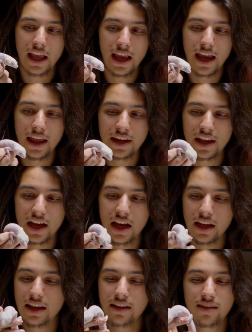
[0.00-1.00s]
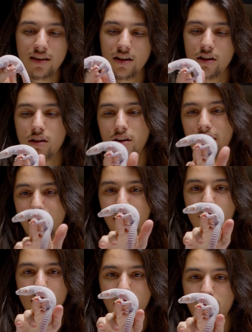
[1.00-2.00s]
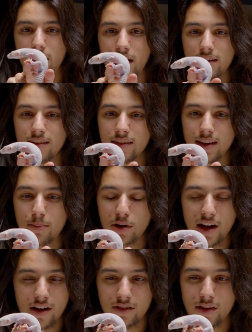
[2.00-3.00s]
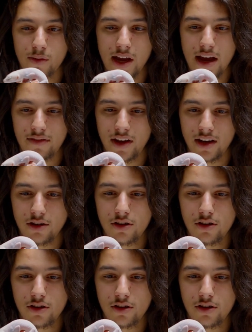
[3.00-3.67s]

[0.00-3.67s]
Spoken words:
and he's still like one of the nicest leopard geckos that we have in.